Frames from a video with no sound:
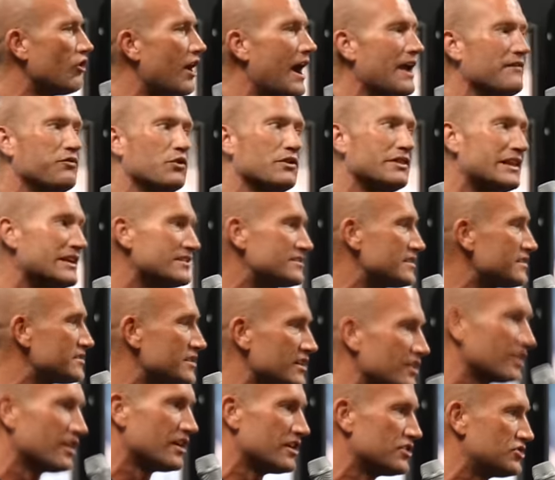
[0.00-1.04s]
life when this
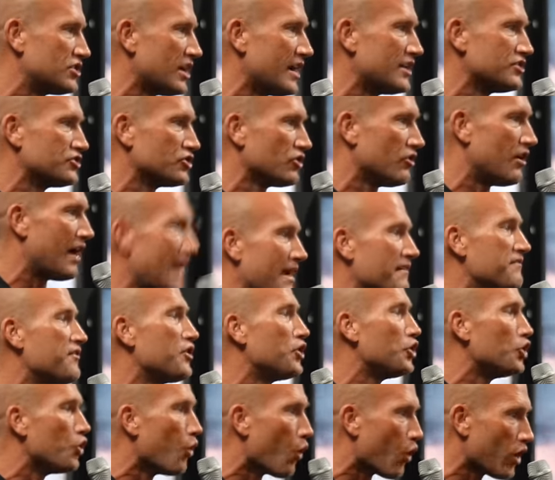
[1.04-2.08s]
isn't going to change your life.
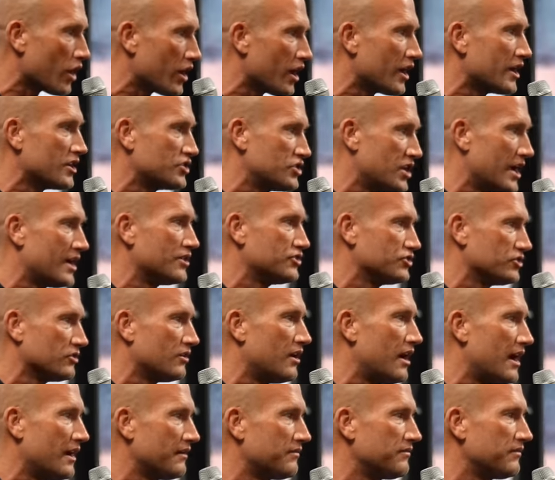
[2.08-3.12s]
You're going to change your
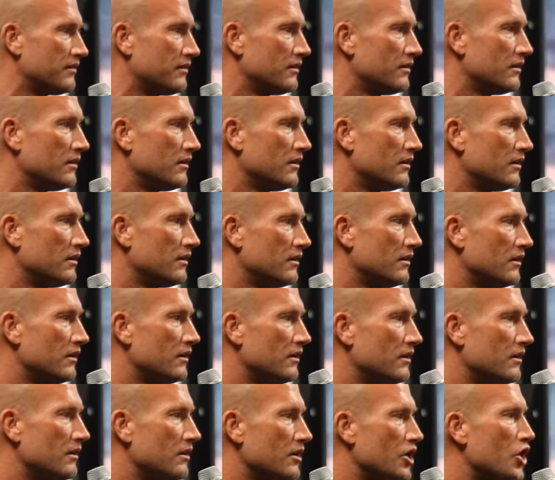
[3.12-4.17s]
life.
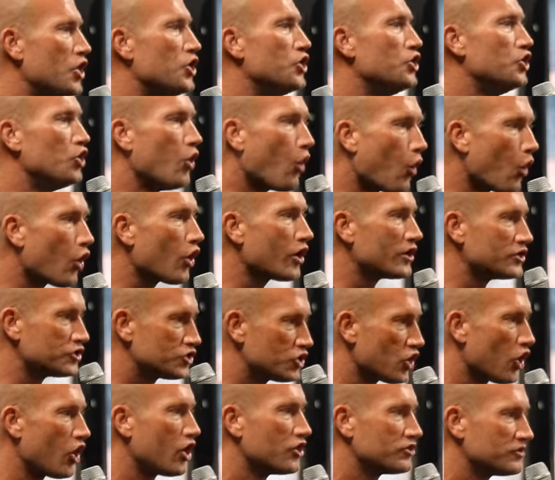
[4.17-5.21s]
You're in
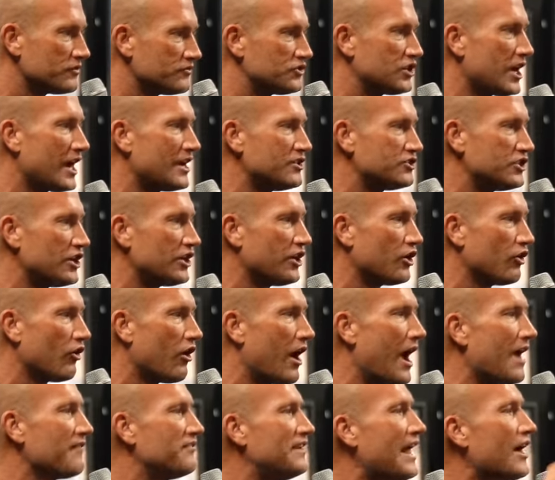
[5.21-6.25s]
charge of changing your
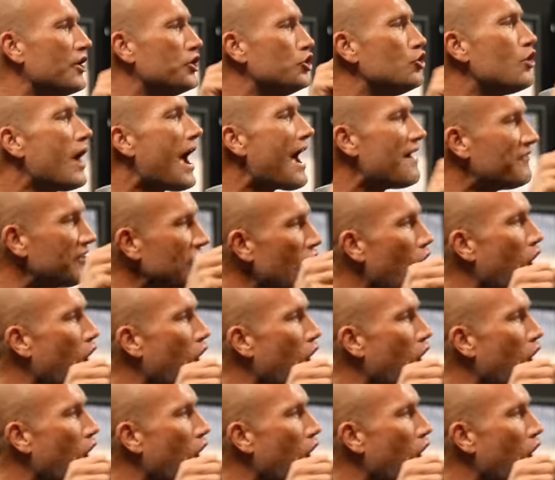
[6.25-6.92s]
life. Now, you have an